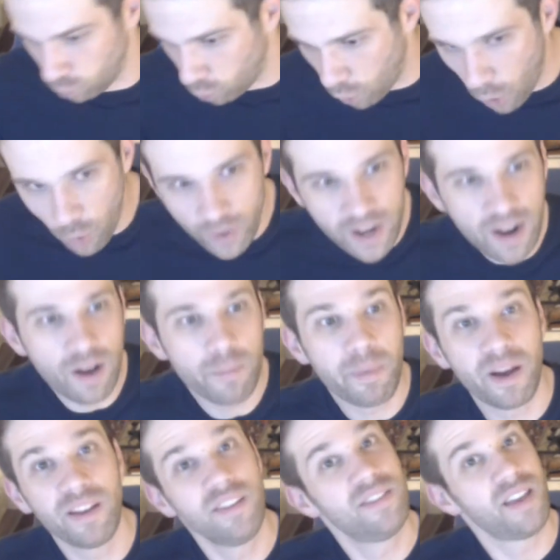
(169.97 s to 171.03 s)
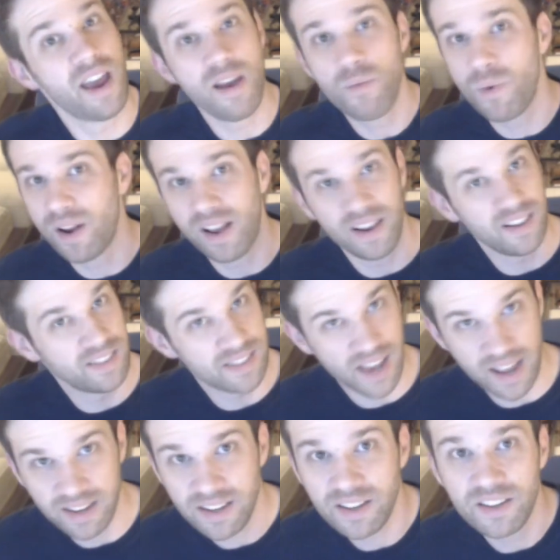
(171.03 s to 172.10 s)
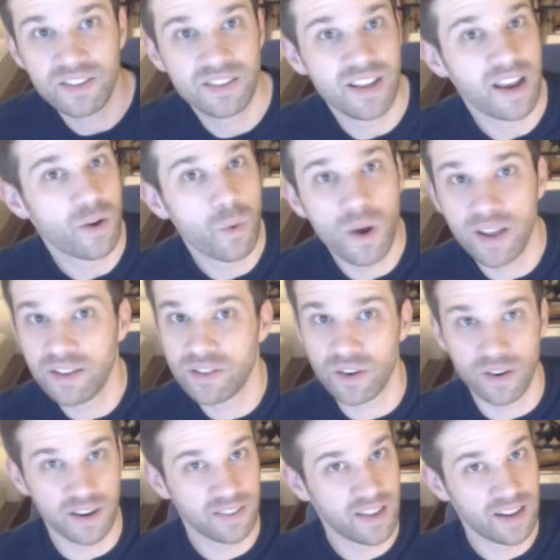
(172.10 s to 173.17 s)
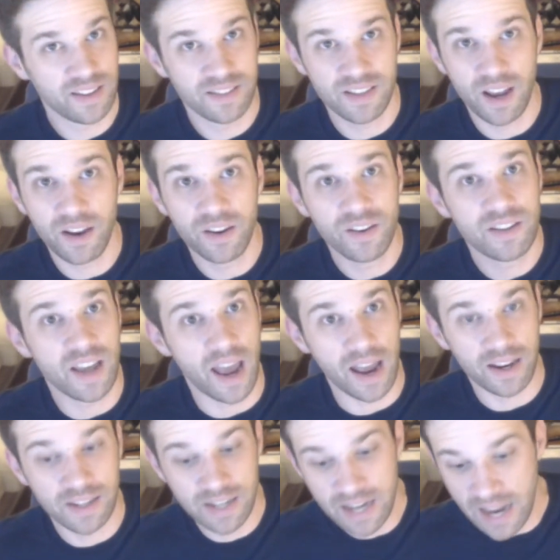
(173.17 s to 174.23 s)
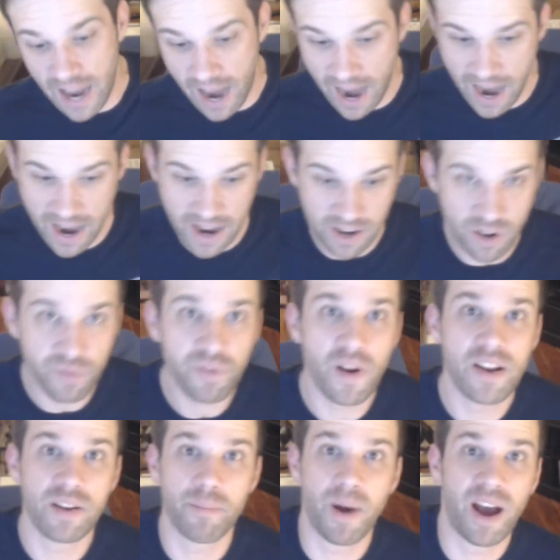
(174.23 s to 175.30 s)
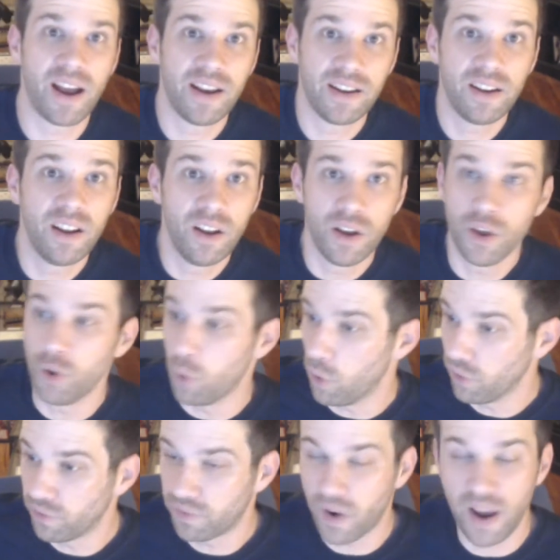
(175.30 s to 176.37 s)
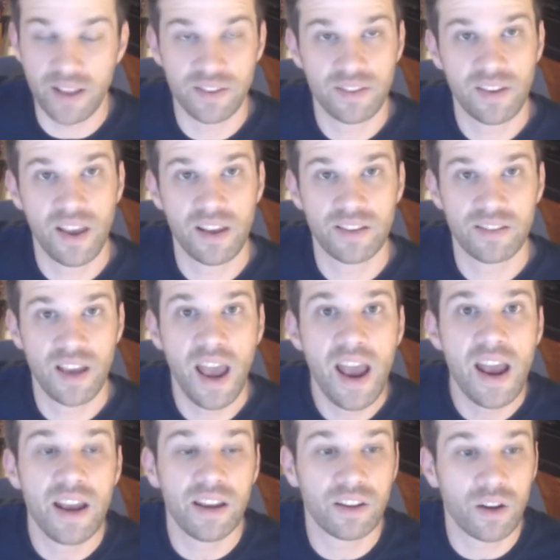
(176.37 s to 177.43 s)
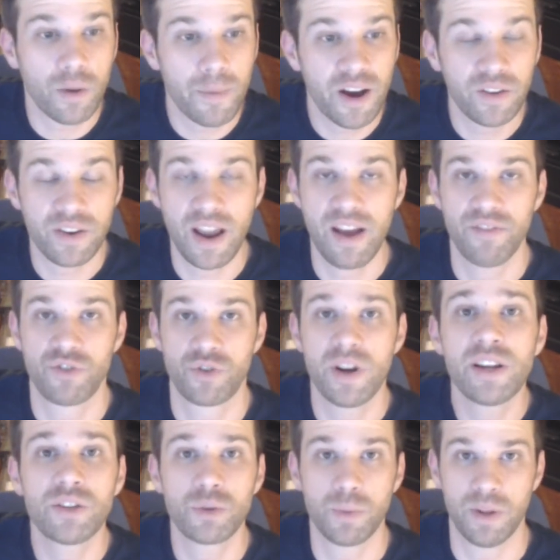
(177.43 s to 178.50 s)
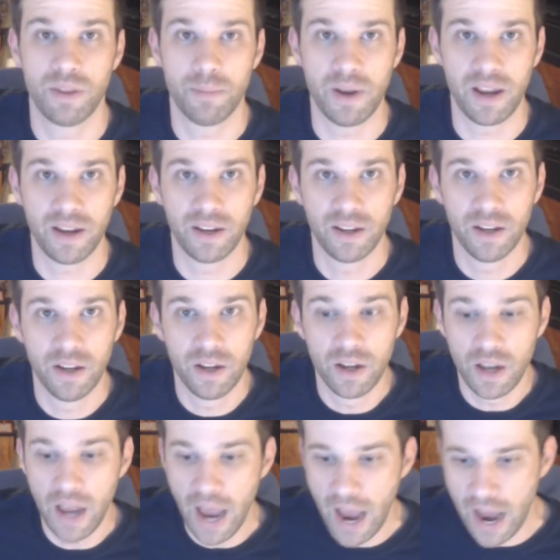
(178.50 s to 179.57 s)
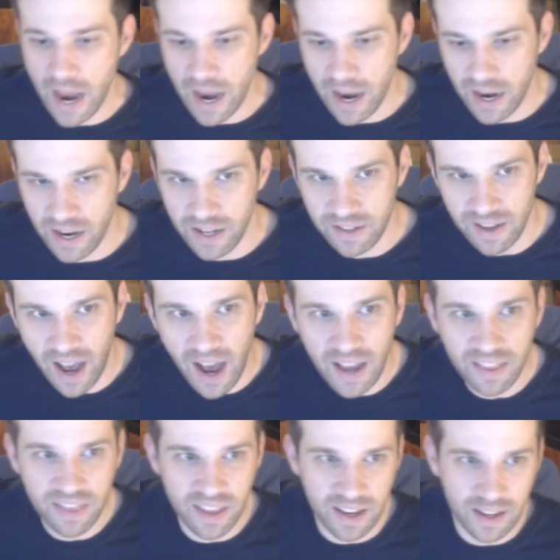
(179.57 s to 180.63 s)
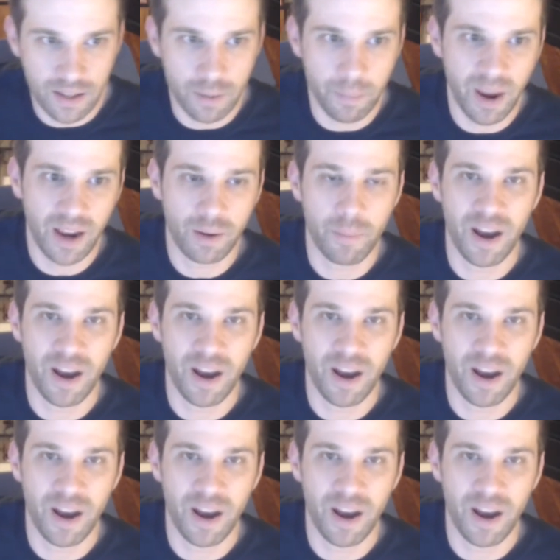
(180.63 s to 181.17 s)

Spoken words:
woken up on a day when I intended to stay quit during that entire day, and a friend of mine, an old friend, says, hey, come out and have drinks with me. And I think in the back of